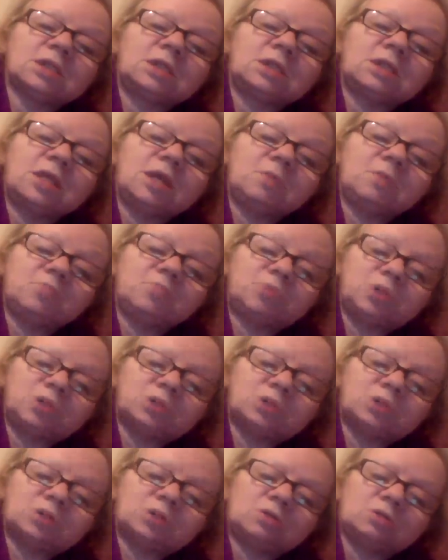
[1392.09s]
in their
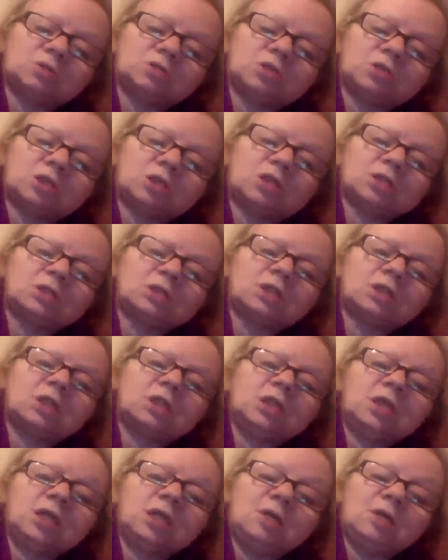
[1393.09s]
breach of contract
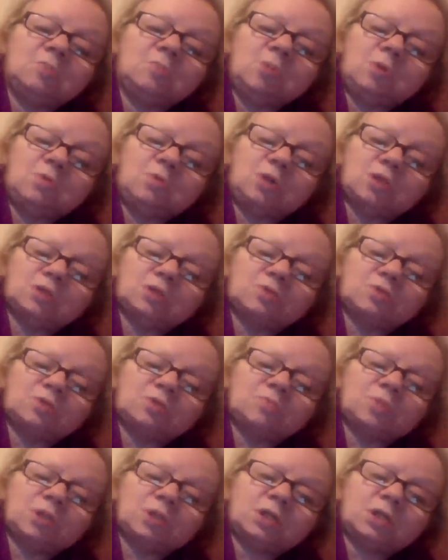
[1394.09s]
in my right to
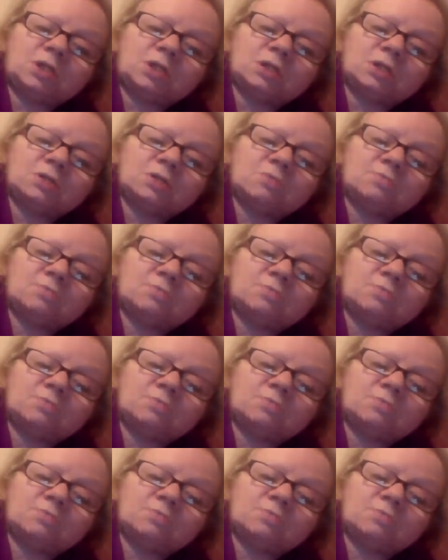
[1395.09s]
repairs.